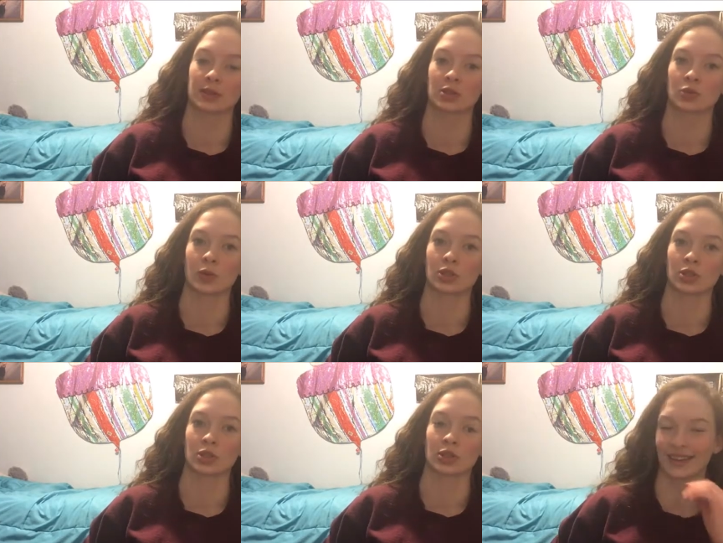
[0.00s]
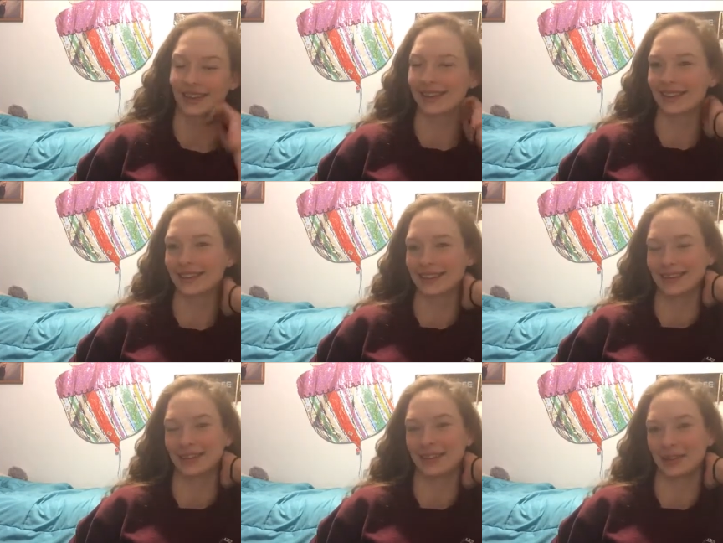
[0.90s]
my situation. She, I think I clicked
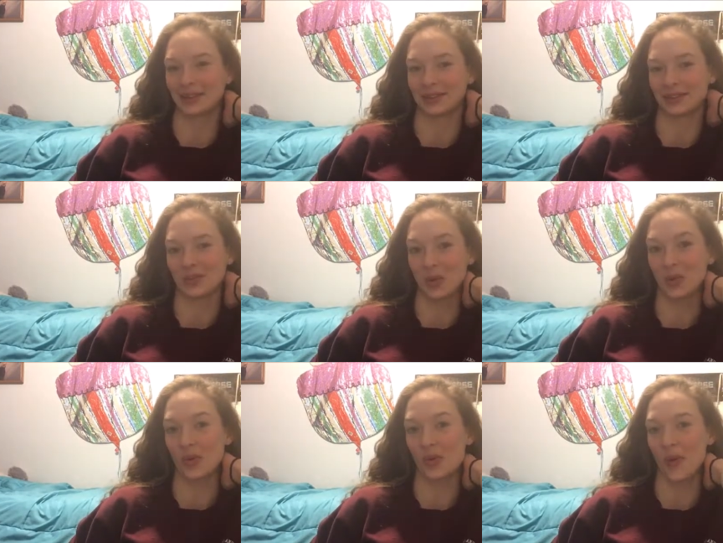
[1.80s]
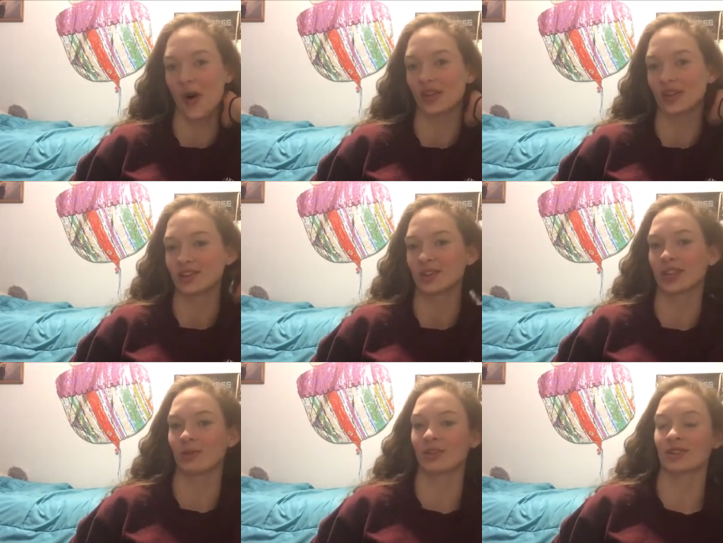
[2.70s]
on the mobile wallet. She's
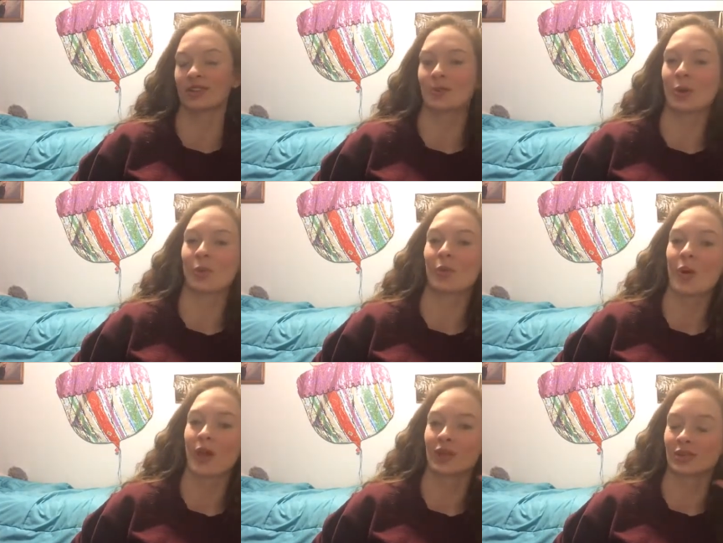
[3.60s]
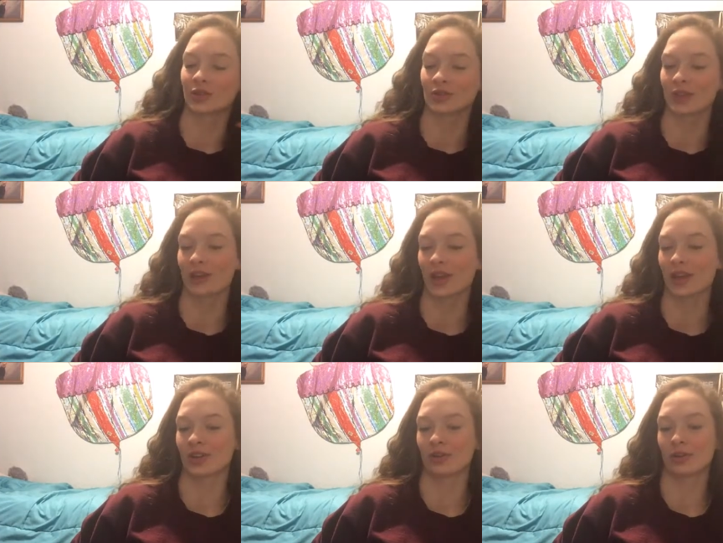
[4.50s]
like, well, this is a mobile wallet, so there's nothing I
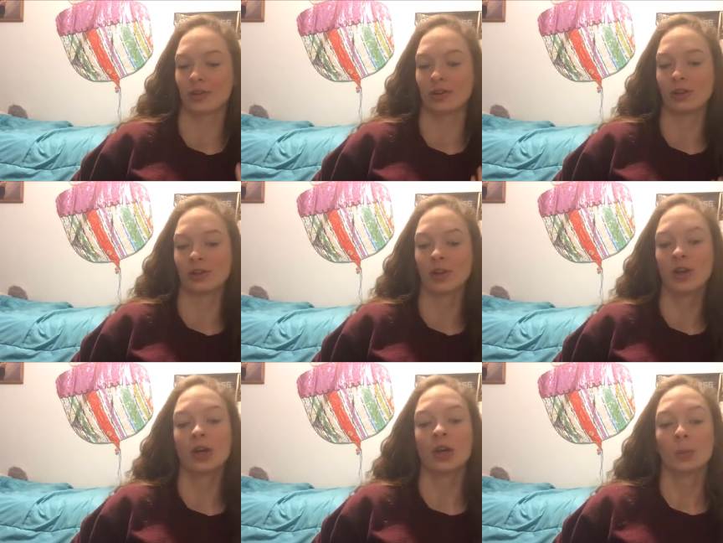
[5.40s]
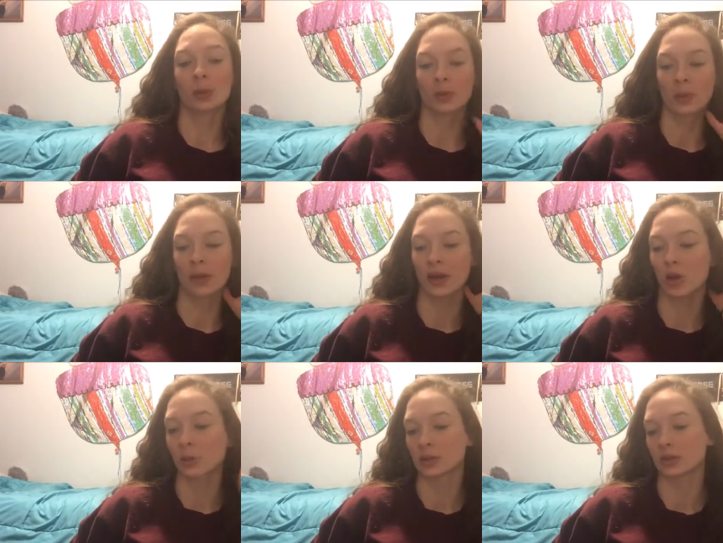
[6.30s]
can do for you here. But when the
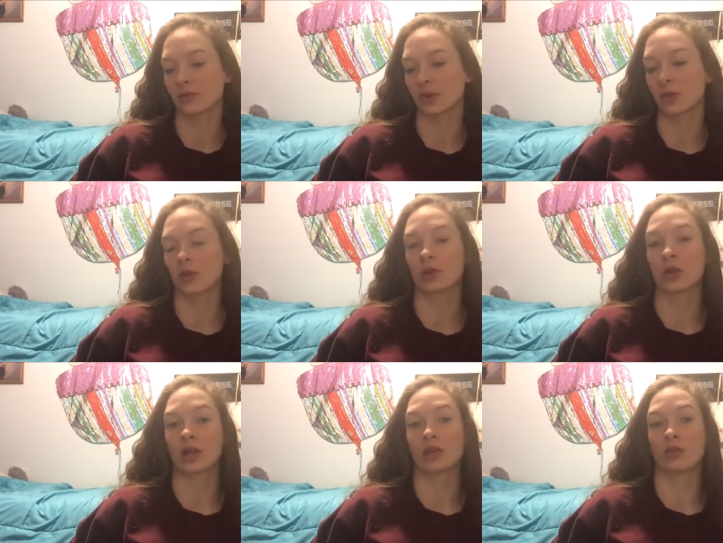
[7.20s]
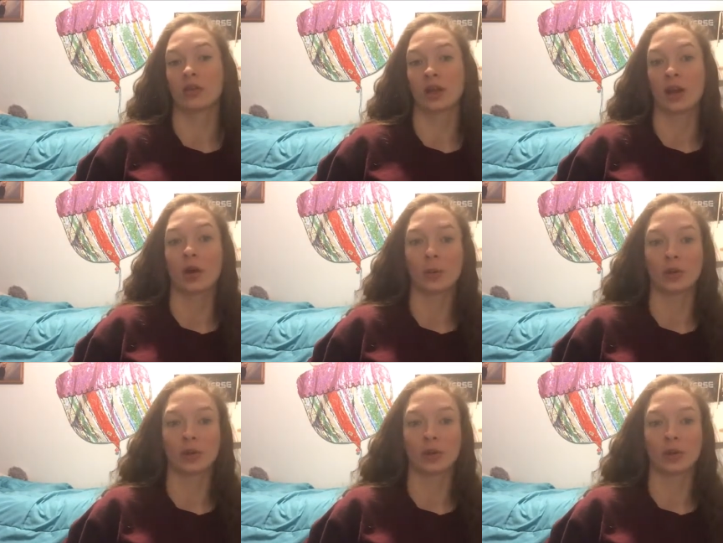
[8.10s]
bank opens, if you go there, they can definitely help